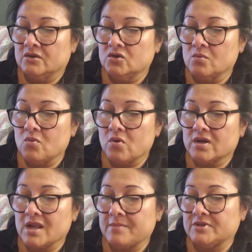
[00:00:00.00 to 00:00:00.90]
No more
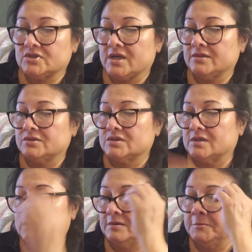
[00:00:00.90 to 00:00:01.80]
climate change.
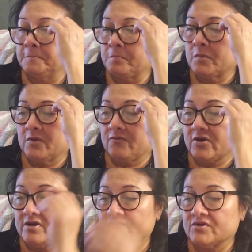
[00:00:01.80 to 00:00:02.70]
The
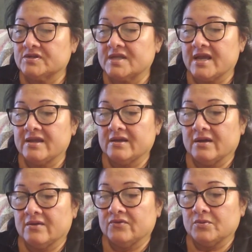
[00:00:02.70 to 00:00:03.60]
very first day
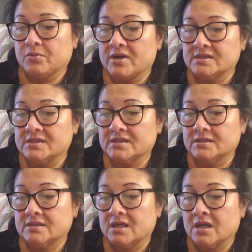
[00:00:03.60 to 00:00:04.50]
of the
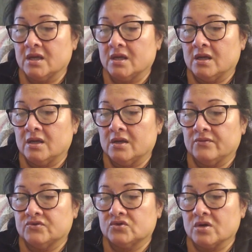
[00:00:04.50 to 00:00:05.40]

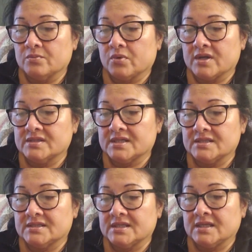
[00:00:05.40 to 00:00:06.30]
Trump
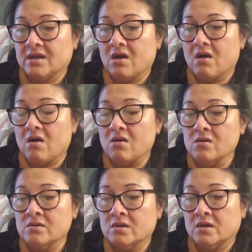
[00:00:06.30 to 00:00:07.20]
presidency,
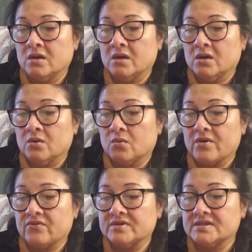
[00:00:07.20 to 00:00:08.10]
all
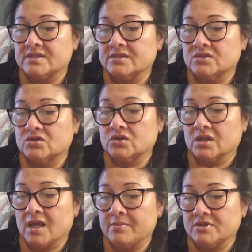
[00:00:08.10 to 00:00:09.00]
references to
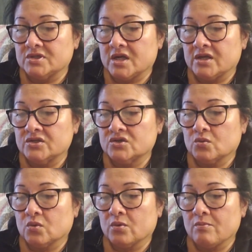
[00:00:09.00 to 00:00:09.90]
climate change
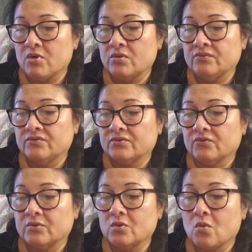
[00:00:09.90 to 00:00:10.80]
were removed
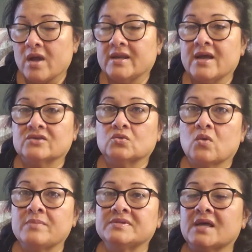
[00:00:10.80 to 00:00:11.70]
from the White House
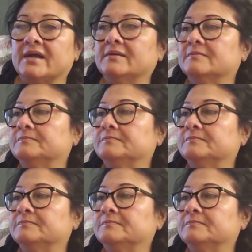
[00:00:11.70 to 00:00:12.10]
website.